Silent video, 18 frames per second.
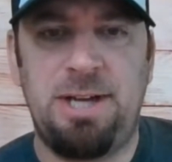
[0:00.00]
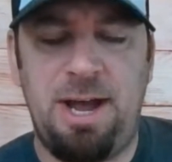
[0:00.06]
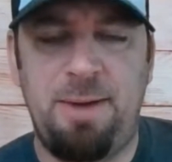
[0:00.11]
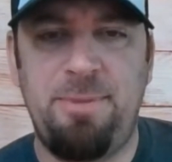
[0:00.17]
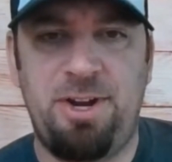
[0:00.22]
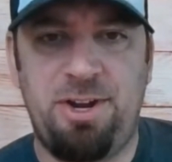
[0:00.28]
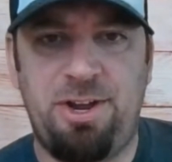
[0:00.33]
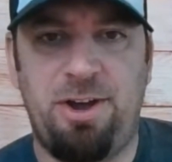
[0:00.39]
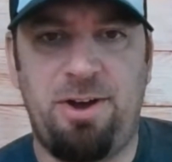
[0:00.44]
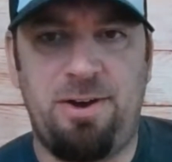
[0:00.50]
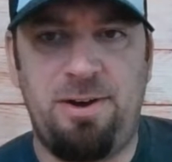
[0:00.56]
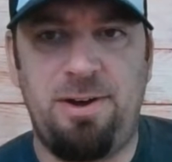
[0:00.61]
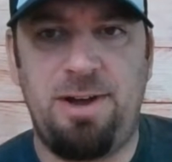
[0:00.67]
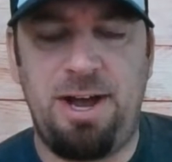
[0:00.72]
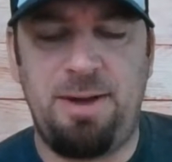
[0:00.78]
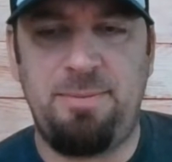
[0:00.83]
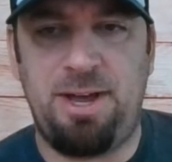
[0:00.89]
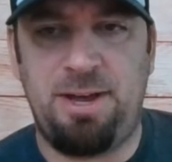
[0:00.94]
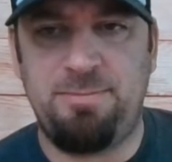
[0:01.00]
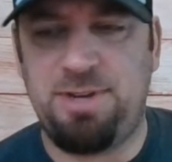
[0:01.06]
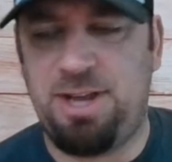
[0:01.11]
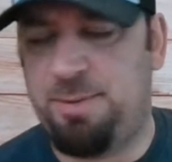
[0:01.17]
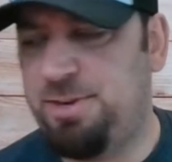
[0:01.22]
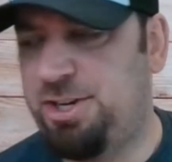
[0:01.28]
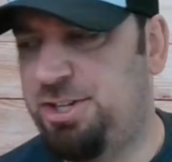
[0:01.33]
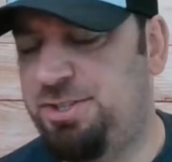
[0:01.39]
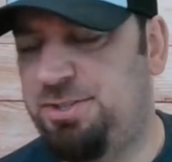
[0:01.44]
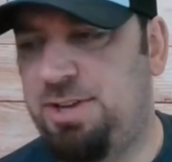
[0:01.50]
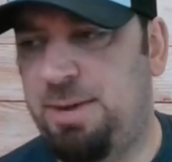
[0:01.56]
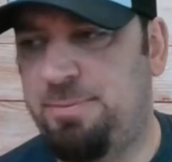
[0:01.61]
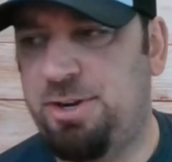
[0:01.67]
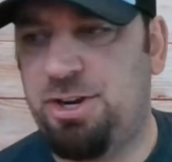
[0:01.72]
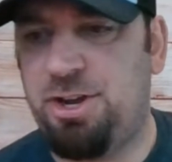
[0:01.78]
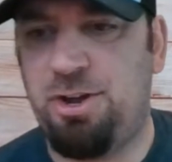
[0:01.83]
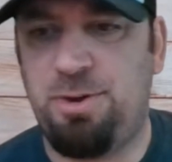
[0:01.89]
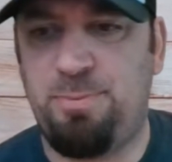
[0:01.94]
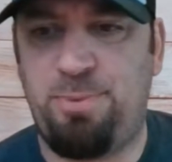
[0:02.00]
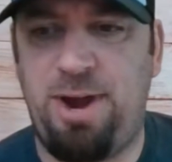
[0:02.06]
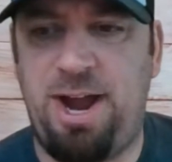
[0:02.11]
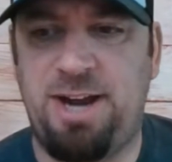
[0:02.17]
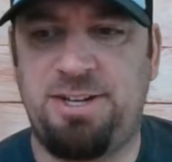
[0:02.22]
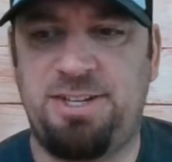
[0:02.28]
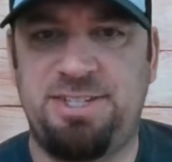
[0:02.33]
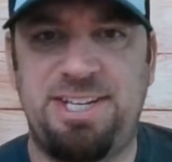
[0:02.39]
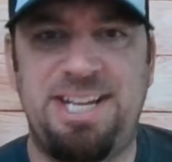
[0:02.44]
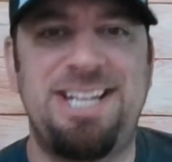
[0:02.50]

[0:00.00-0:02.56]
I'm gonna go. I'm, I'm, I'm gonna I'm gonna go to practice.